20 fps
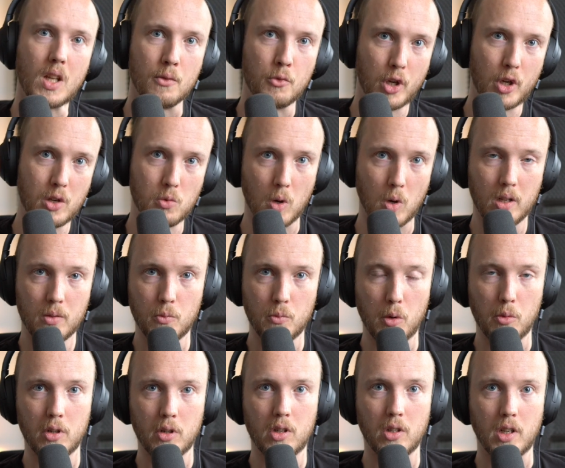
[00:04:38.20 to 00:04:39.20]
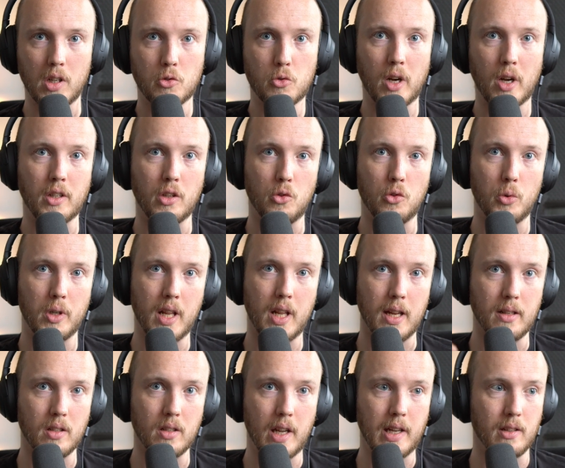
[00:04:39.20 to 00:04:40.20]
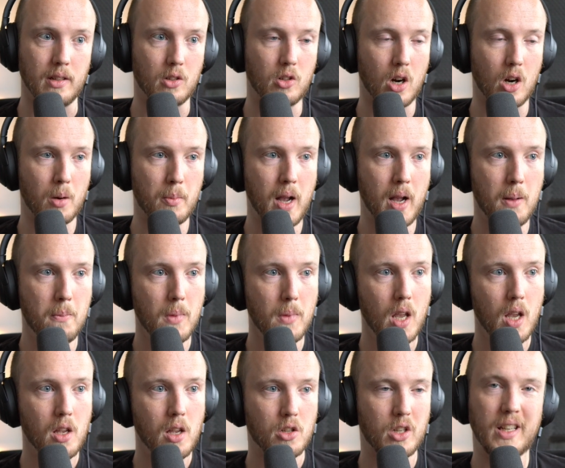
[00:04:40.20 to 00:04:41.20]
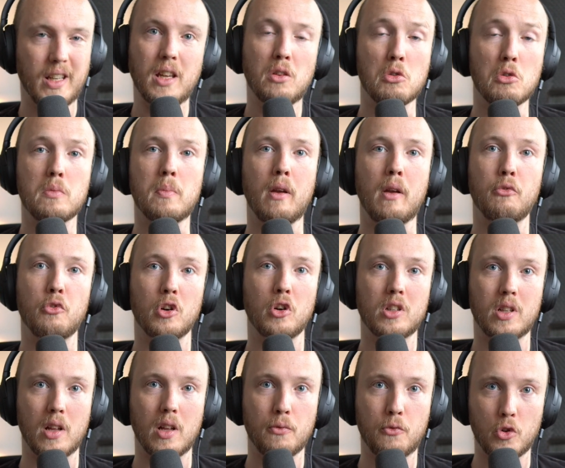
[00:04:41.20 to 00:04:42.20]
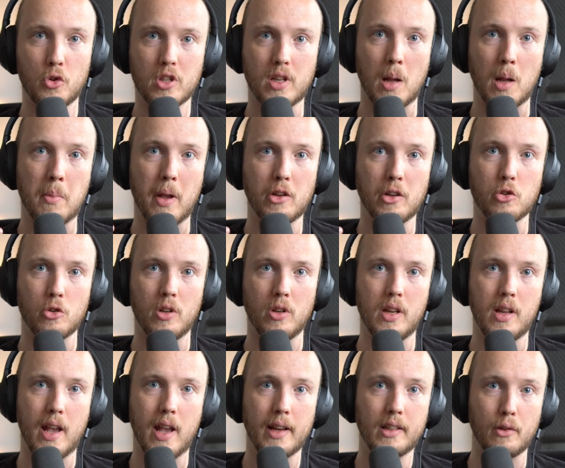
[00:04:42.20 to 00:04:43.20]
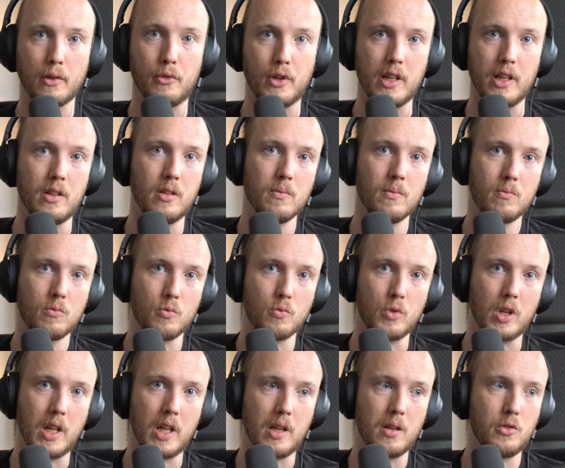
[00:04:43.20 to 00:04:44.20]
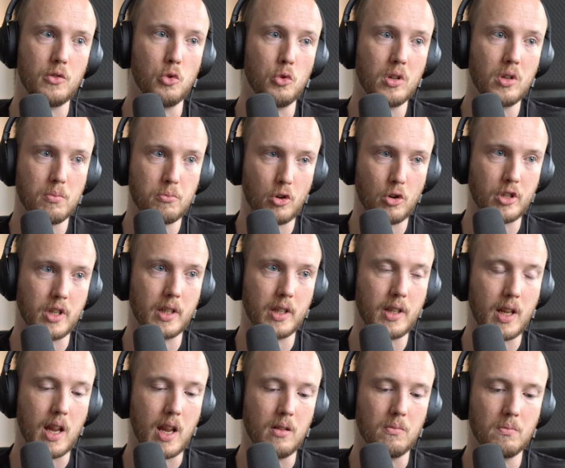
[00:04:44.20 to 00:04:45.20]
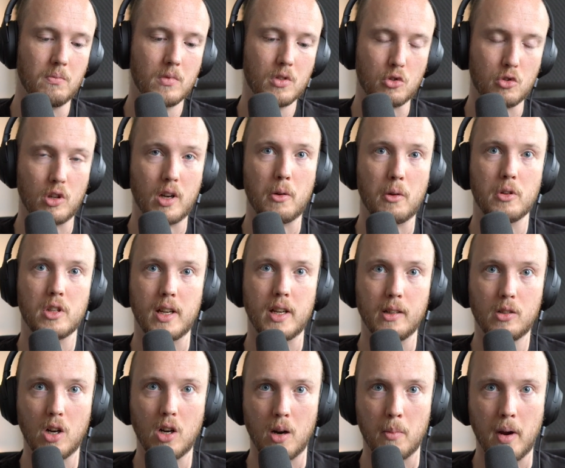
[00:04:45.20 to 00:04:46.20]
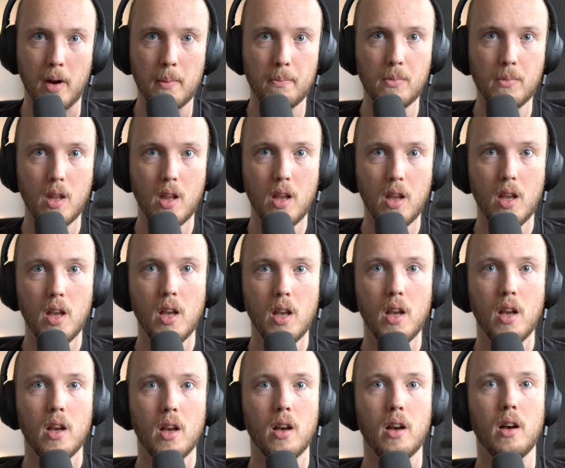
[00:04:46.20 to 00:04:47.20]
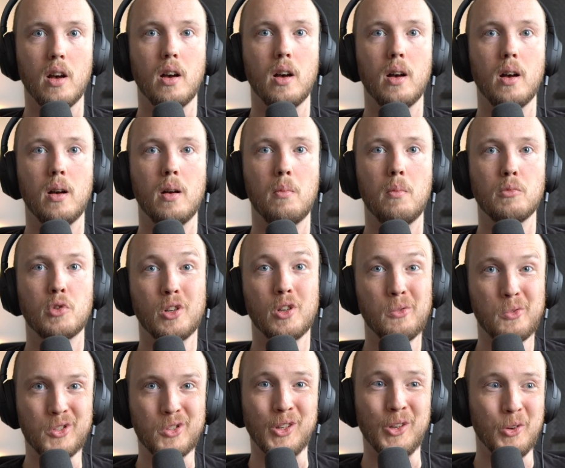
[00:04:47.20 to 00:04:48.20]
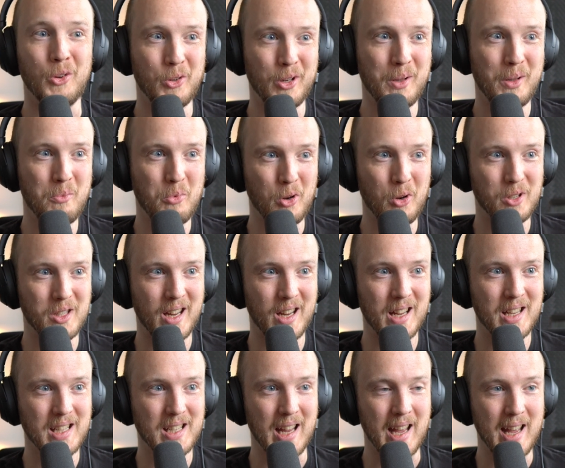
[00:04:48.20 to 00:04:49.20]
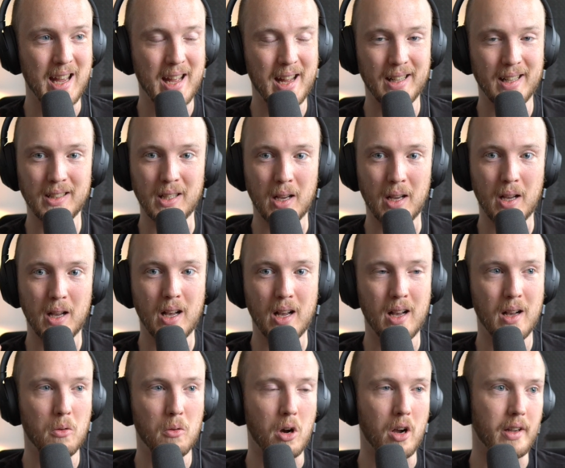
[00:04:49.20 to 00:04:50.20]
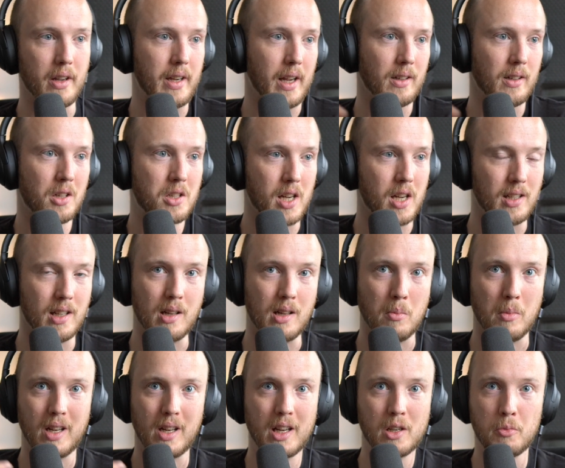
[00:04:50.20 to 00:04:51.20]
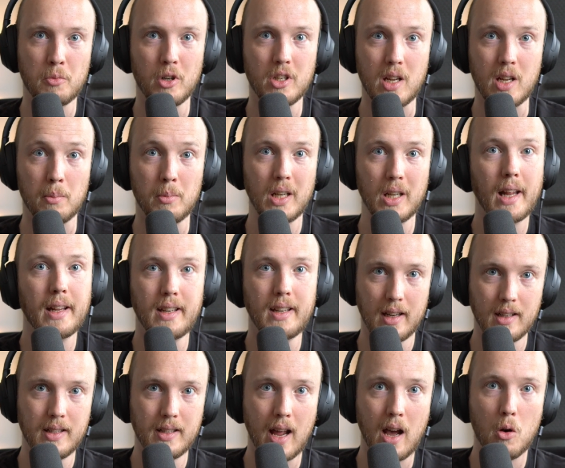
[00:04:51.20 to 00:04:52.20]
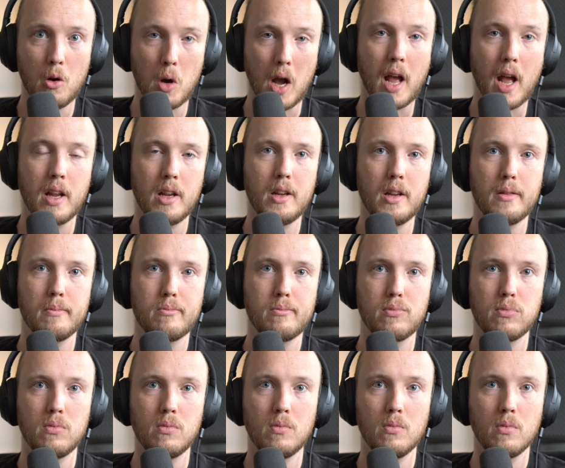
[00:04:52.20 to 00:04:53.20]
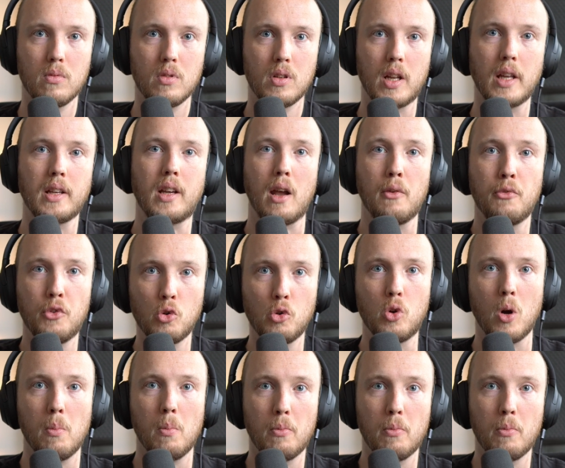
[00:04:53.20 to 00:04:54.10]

for this one, we were going to try to do it in Karma. So and this was my first time actually actively really doing a project in Solaris and Karma. So that was a learning process. And well, I cannot say that I'm an expert yet, but like now I feel